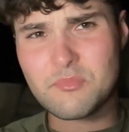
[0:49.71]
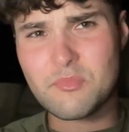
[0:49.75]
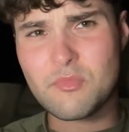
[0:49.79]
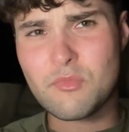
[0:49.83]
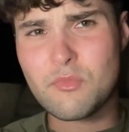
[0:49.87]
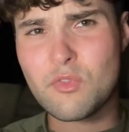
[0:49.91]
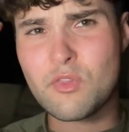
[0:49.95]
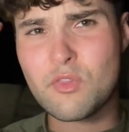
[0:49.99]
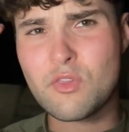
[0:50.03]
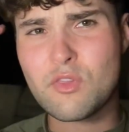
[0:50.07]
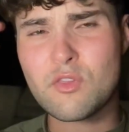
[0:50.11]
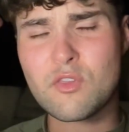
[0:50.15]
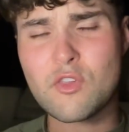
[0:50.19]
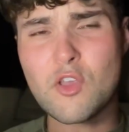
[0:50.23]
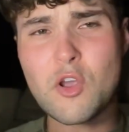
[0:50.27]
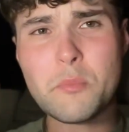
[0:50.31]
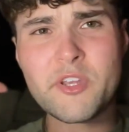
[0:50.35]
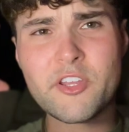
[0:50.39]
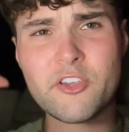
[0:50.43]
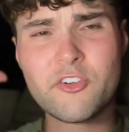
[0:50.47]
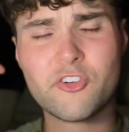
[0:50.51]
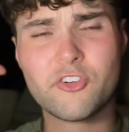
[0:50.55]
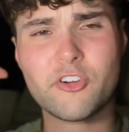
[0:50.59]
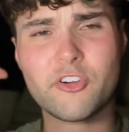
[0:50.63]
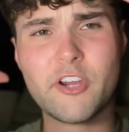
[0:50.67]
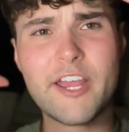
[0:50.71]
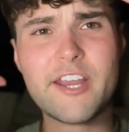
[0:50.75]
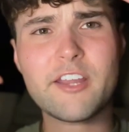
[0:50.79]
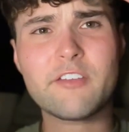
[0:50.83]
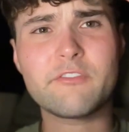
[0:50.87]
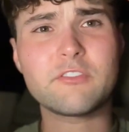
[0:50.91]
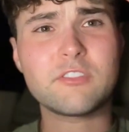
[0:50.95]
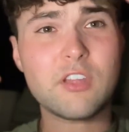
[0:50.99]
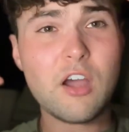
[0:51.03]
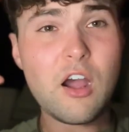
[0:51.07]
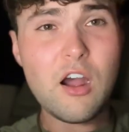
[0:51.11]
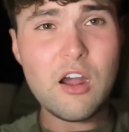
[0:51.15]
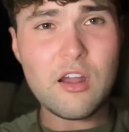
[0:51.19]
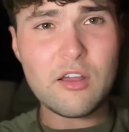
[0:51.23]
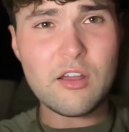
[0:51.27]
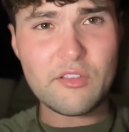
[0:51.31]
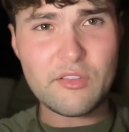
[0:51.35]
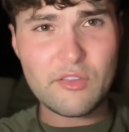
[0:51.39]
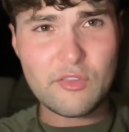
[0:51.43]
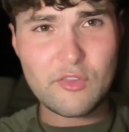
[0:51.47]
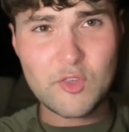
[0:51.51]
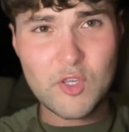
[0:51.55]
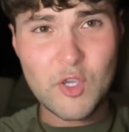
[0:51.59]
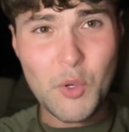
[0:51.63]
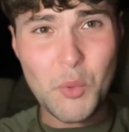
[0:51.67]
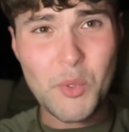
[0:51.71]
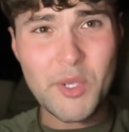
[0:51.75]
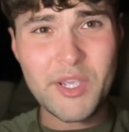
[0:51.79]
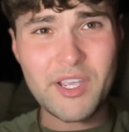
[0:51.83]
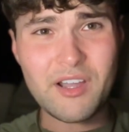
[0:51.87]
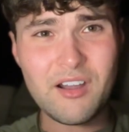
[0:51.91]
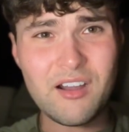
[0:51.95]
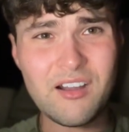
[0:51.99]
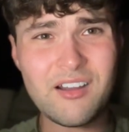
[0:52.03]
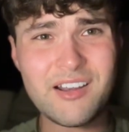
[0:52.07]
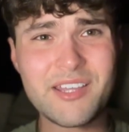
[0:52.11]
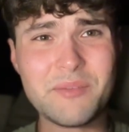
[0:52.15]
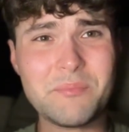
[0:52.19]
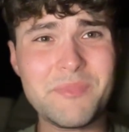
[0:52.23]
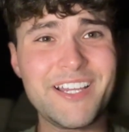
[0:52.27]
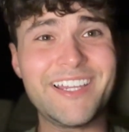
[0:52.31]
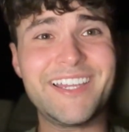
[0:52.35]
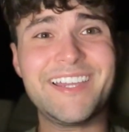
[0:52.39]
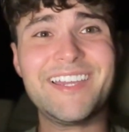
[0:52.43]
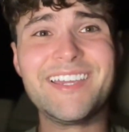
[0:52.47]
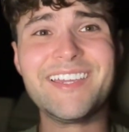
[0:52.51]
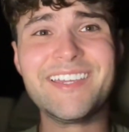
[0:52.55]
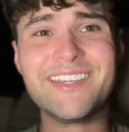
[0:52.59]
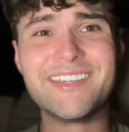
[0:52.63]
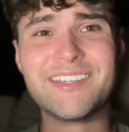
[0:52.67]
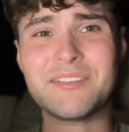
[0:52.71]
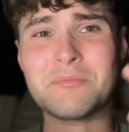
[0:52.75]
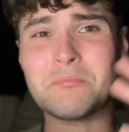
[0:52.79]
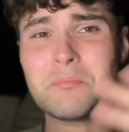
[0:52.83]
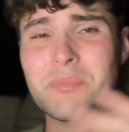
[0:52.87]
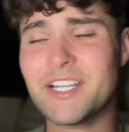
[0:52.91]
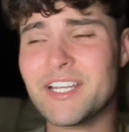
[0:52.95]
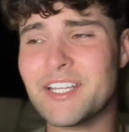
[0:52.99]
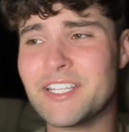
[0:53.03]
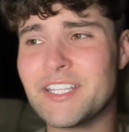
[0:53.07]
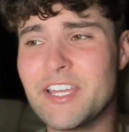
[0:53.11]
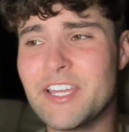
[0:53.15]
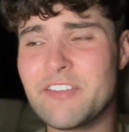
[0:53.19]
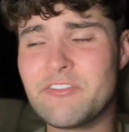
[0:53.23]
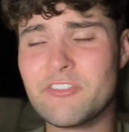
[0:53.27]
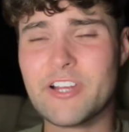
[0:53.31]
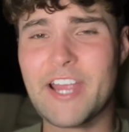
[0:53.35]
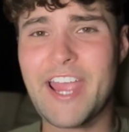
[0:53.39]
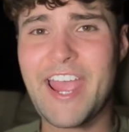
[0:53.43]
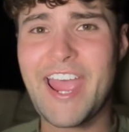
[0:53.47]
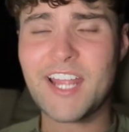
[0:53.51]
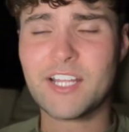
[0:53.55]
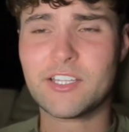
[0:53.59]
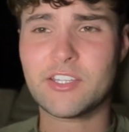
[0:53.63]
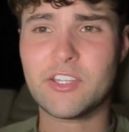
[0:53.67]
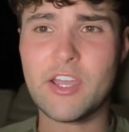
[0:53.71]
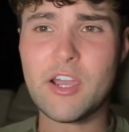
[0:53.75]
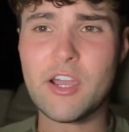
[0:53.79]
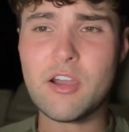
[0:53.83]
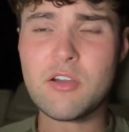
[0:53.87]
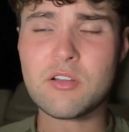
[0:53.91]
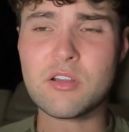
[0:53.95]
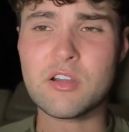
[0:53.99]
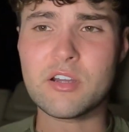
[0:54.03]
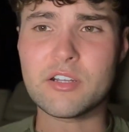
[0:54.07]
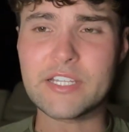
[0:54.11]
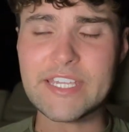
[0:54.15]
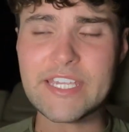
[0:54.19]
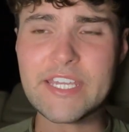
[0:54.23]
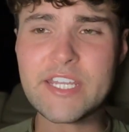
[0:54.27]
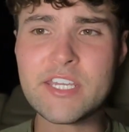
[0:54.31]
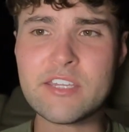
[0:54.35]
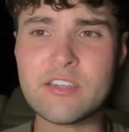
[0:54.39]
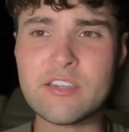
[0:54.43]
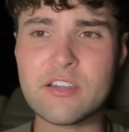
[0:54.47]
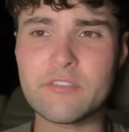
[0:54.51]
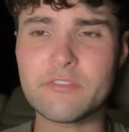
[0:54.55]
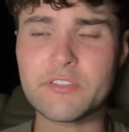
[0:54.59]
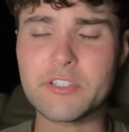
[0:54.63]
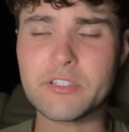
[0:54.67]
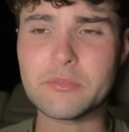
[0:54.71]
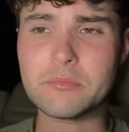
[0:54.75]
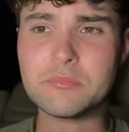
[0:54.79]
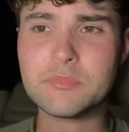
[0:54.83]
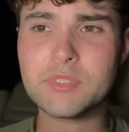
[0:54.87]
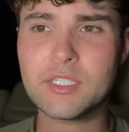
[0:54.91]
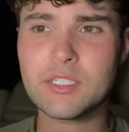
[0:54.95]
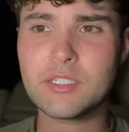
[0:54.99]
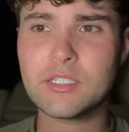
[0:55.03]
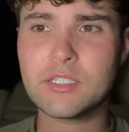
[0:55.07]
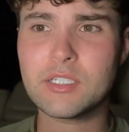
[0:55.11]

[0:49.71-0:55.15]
so many creative thoughts going on in my head, but I never act out on any of them.